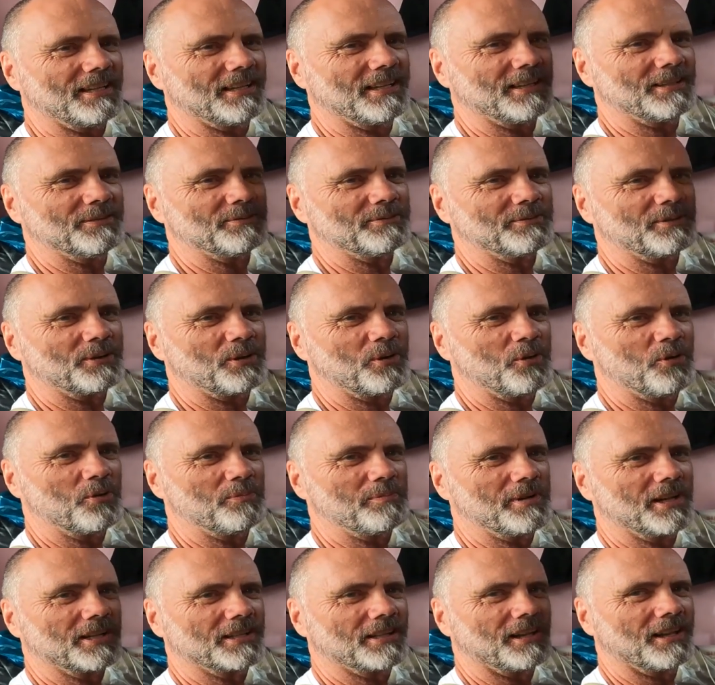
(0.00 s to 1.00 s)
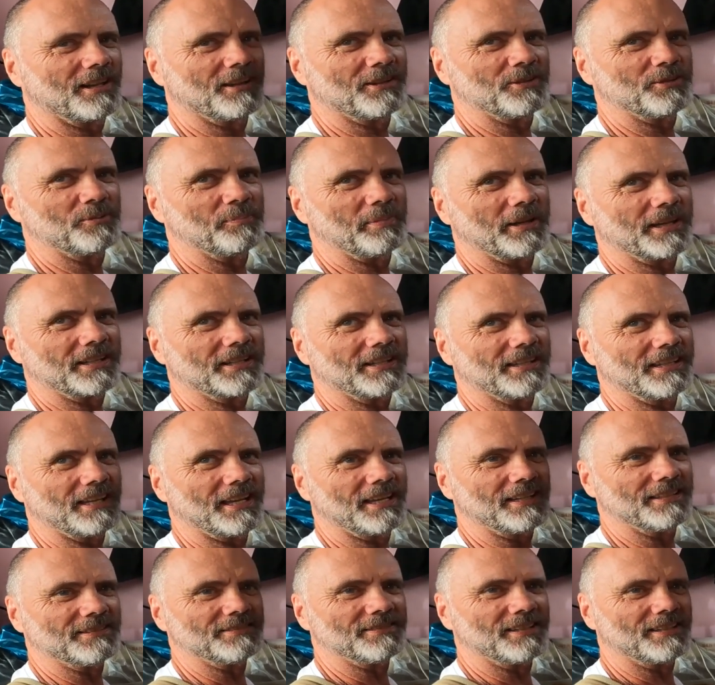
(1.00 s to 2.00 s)
have all my clothes back
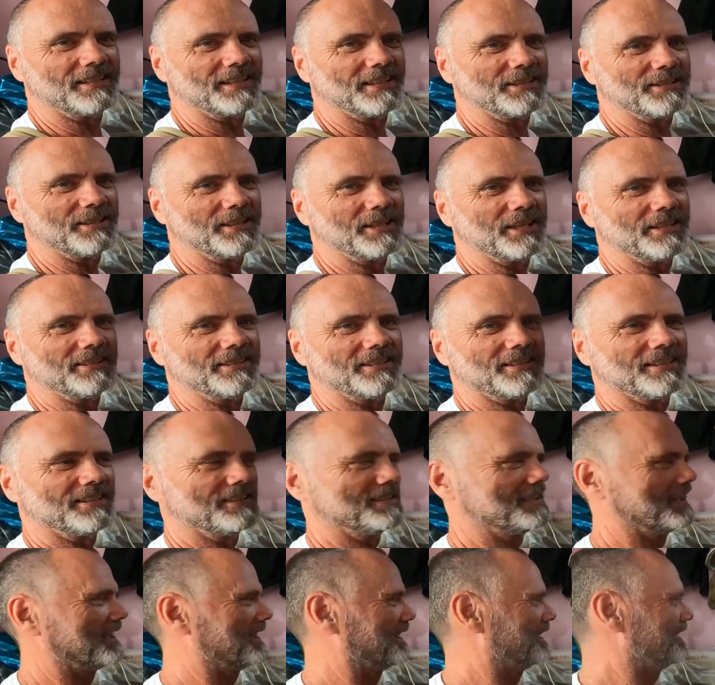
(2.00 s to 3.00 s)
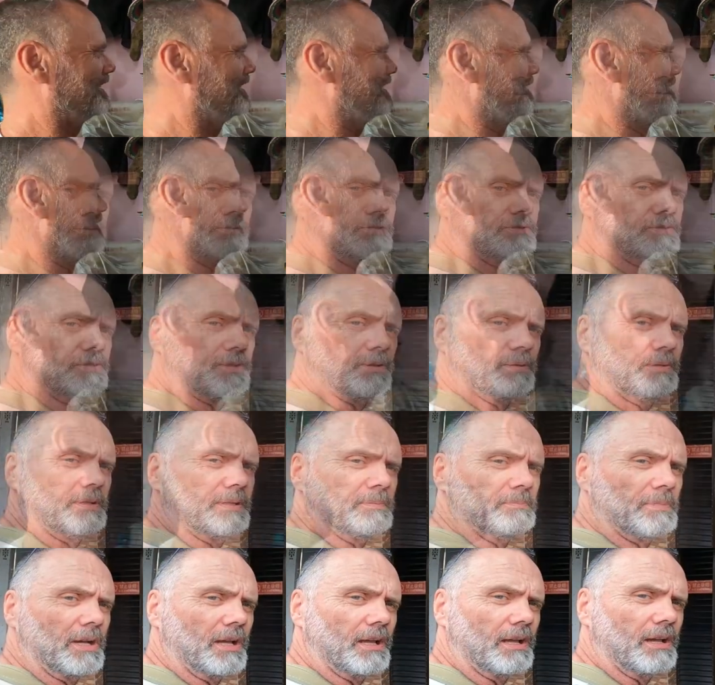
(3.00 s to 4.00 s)
again at the end of the day.
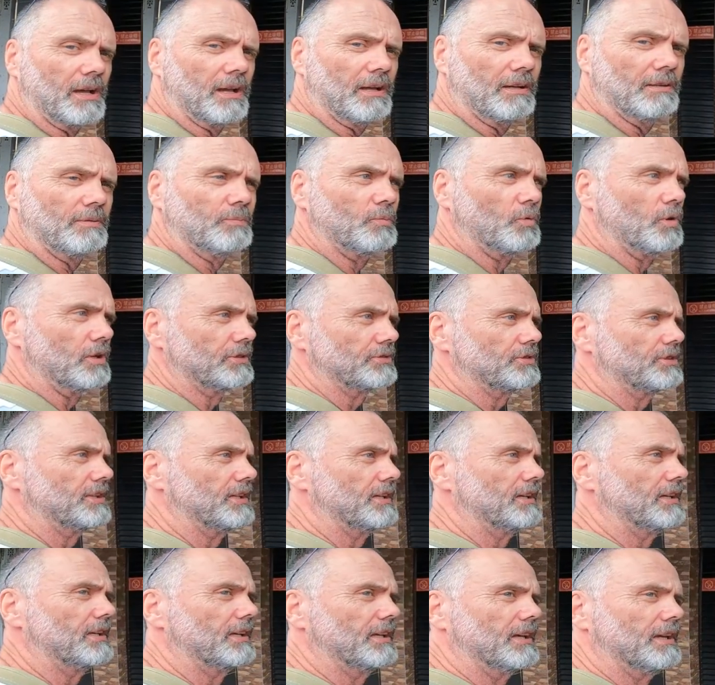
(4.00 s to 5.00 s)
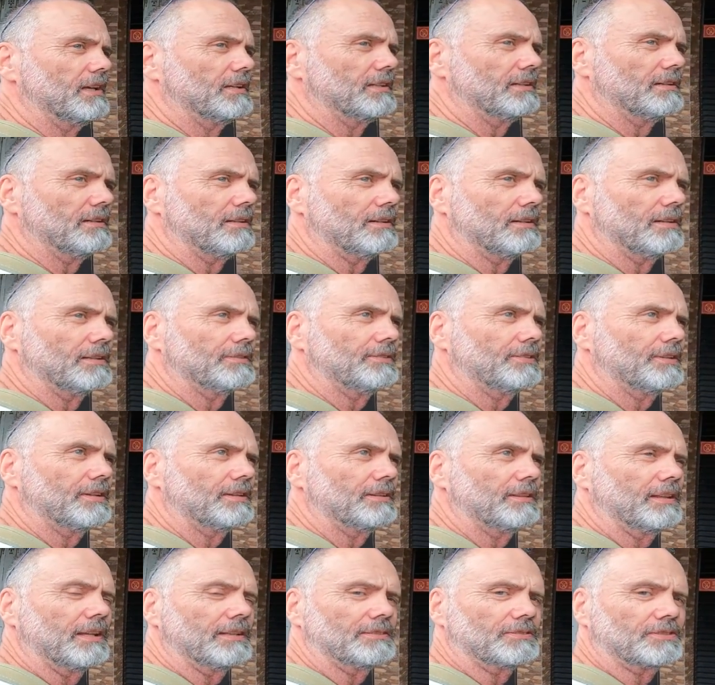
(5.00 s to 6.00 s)
Doing my own washing again, guys.
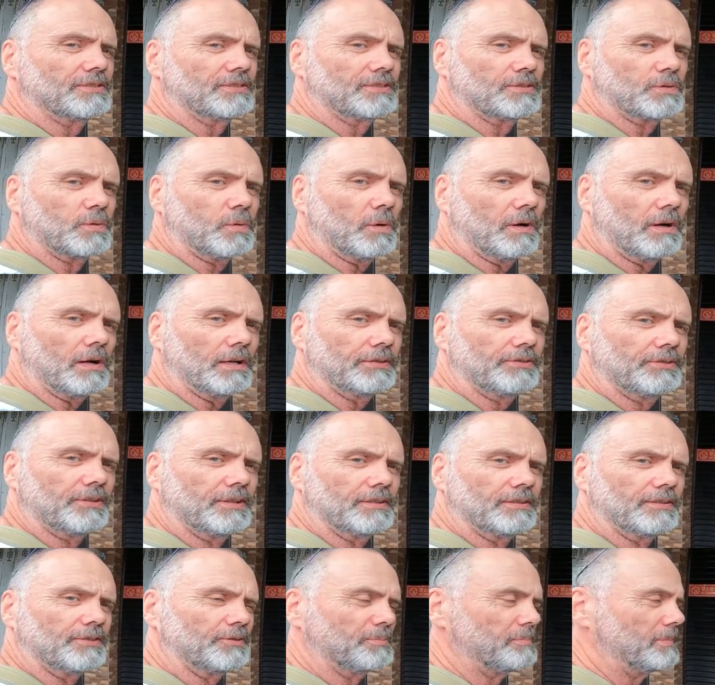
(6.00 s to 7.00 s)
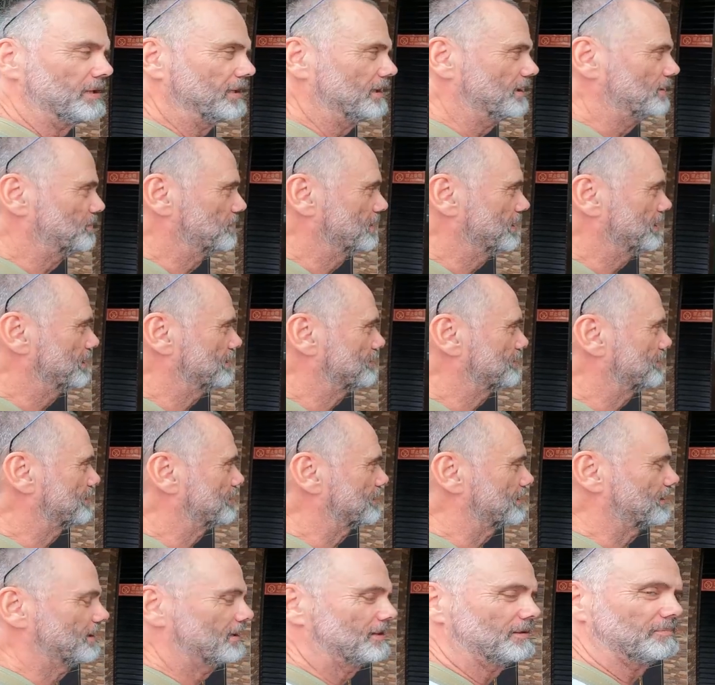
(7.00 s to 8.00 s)
That's twice in as many weeks.
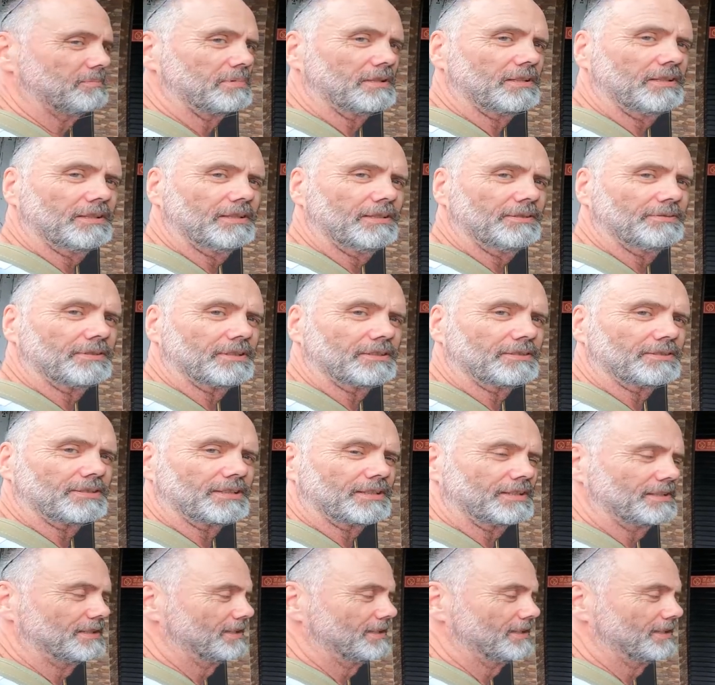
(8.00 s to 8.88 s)
I can't believe it.